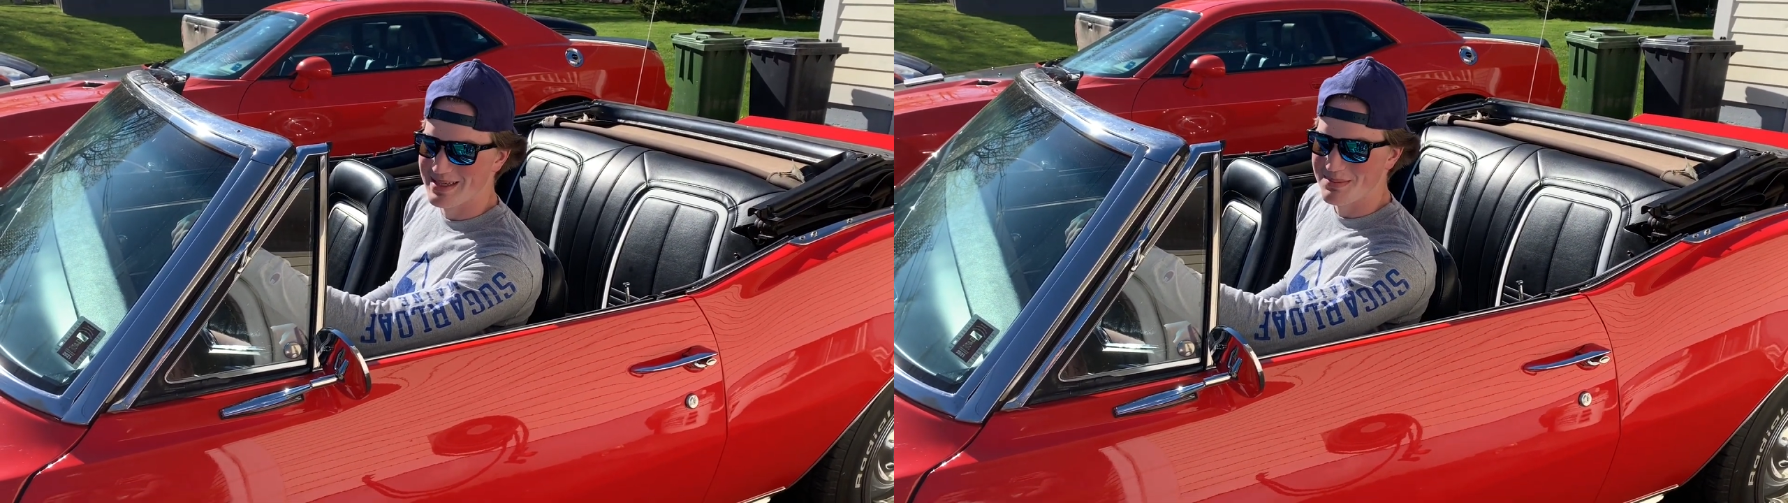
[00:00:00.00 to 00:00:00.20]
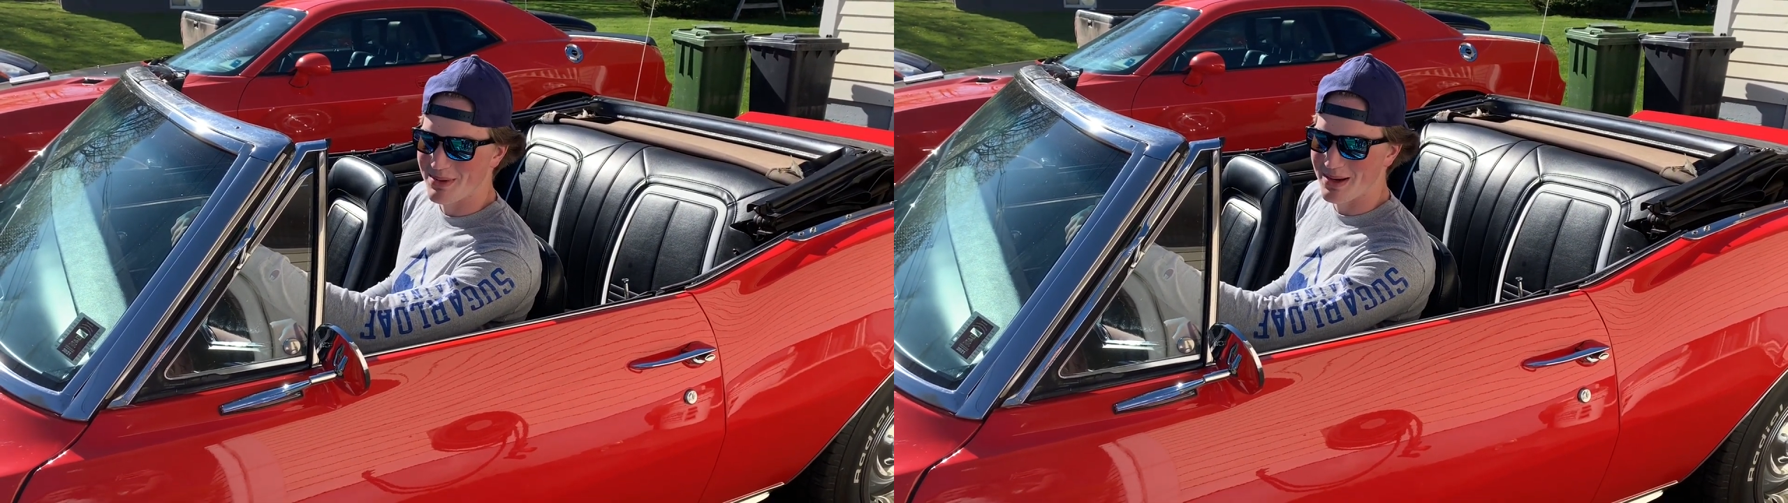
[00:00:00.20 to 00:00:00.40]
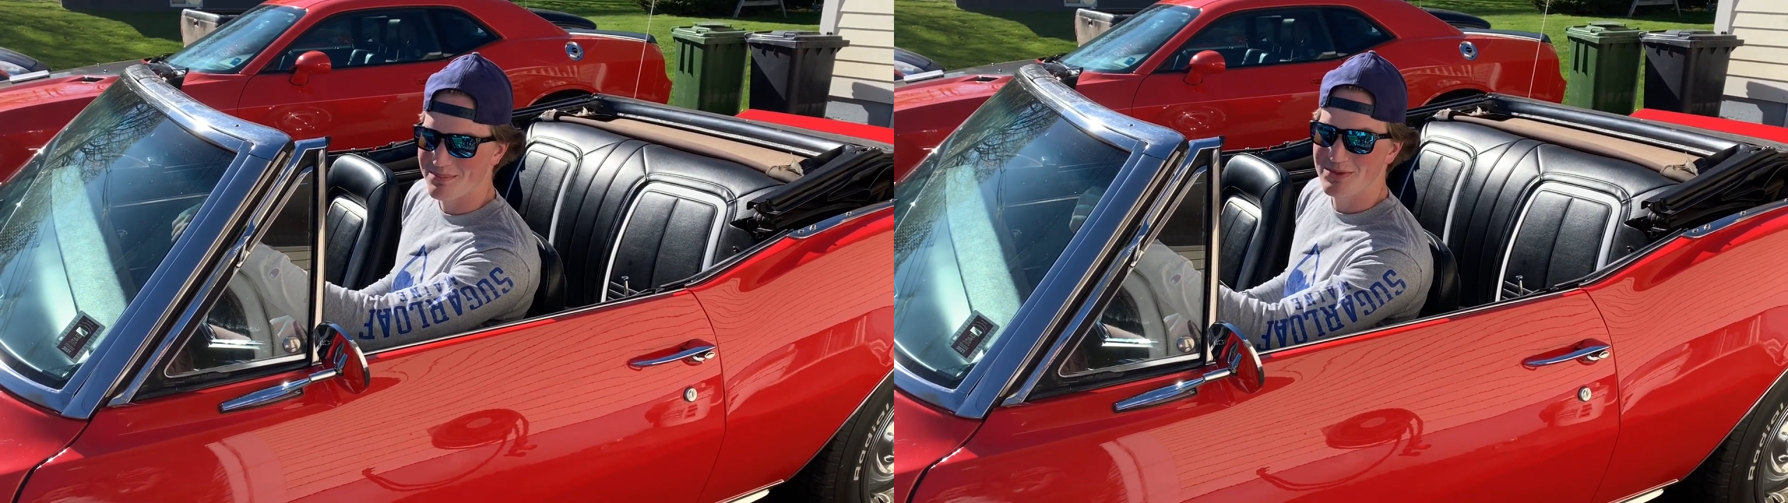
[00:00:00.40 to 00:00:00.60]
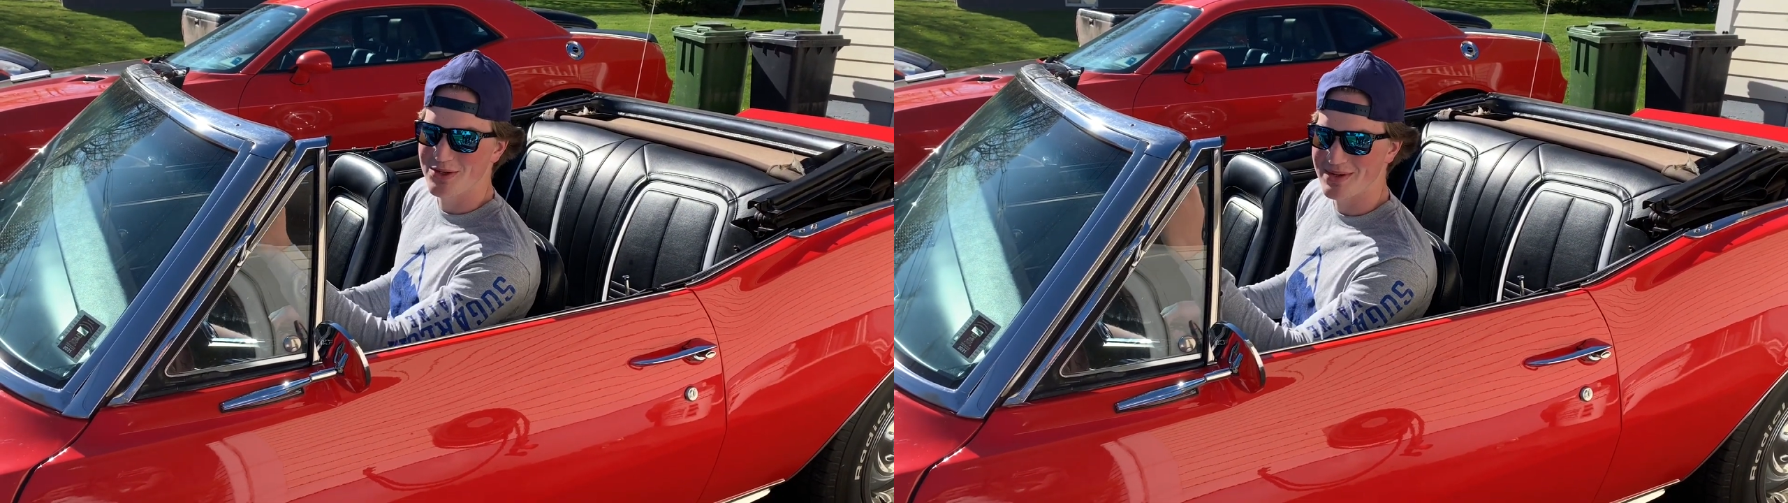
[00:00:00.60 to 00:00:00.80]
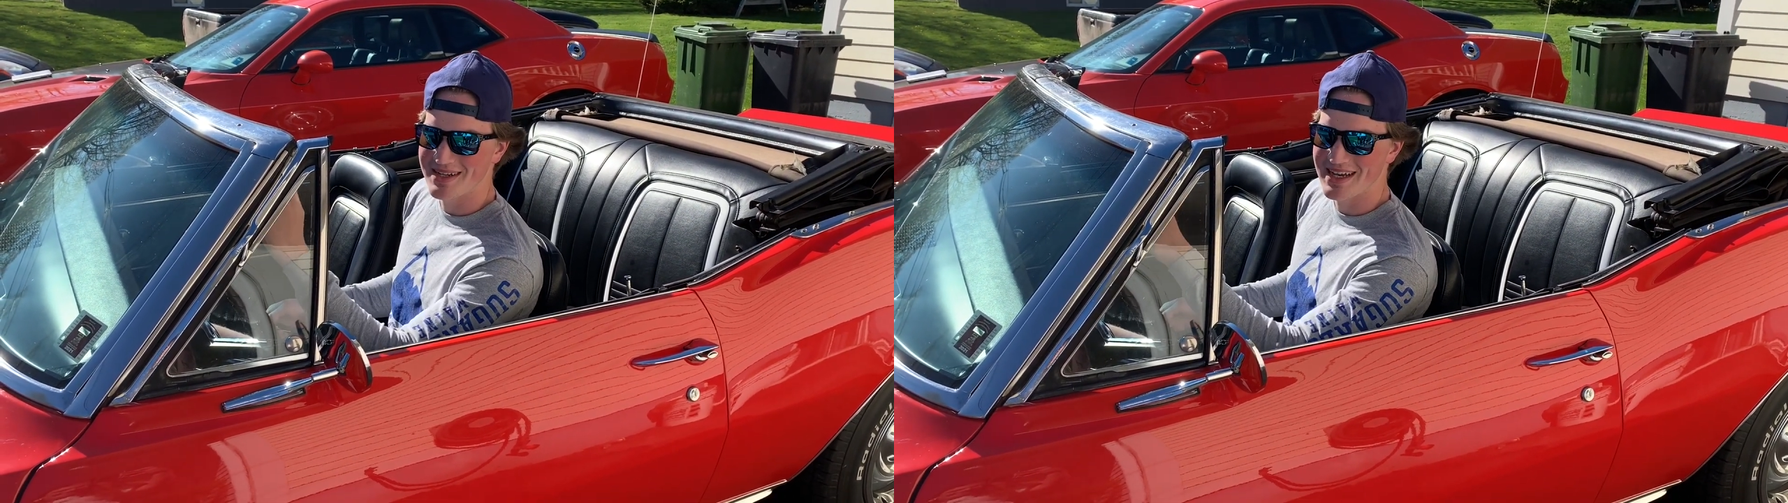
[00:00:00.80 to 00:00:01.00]
But
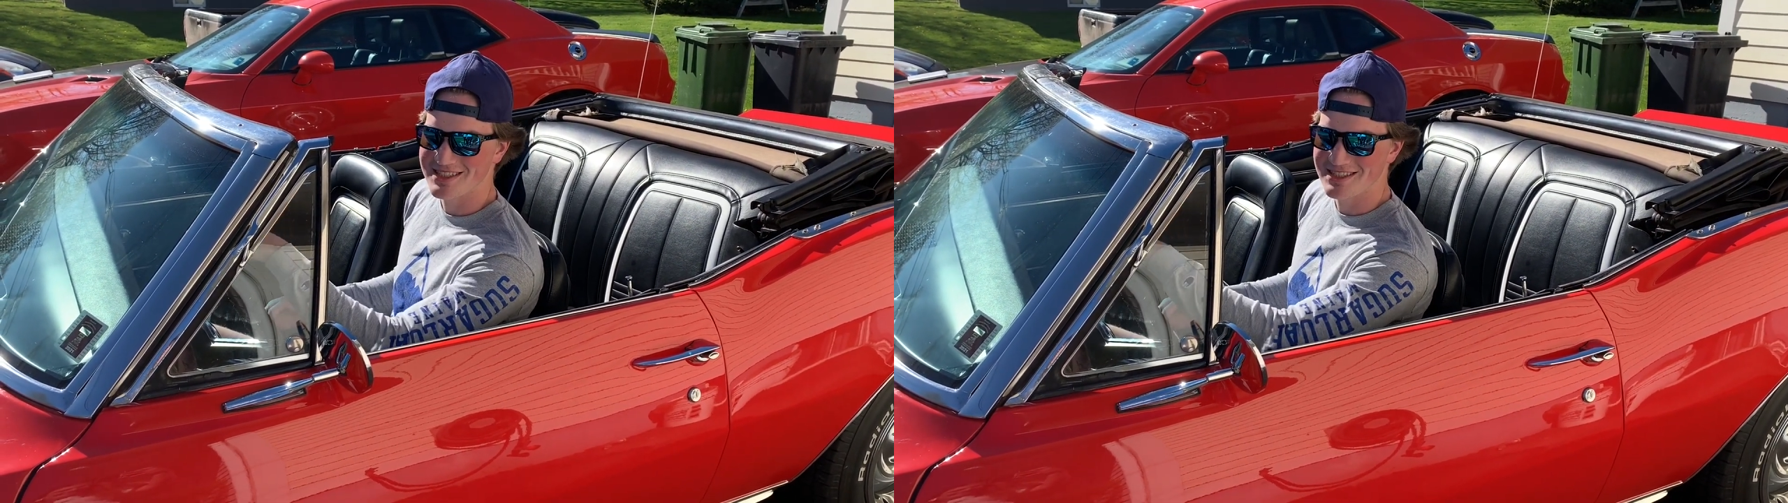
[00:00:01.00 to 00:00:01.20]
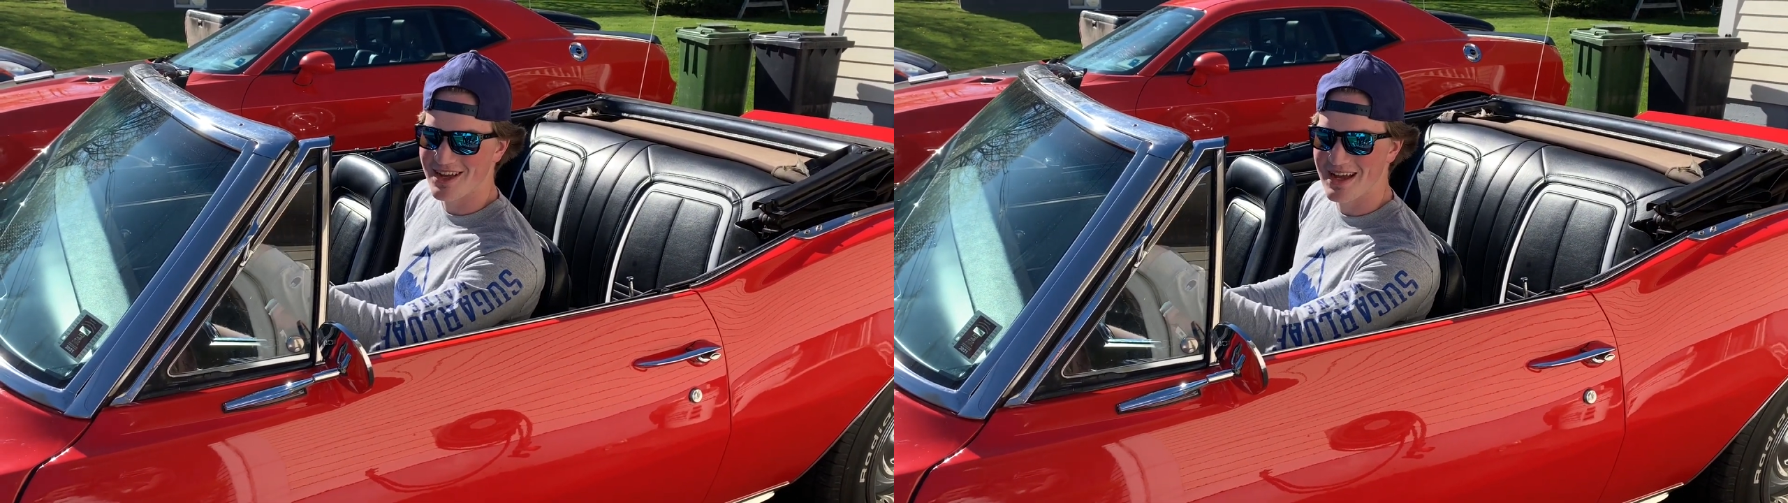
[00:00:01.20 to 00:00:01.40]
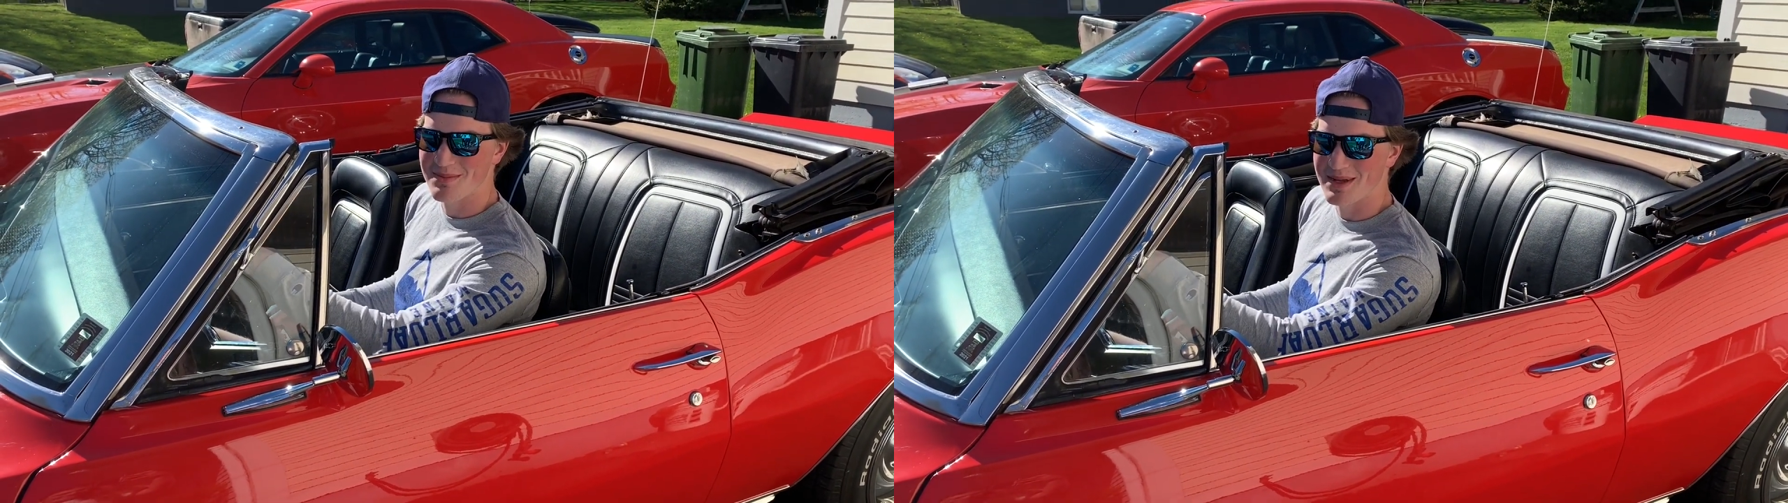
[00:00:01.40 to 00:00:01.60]
tune in next time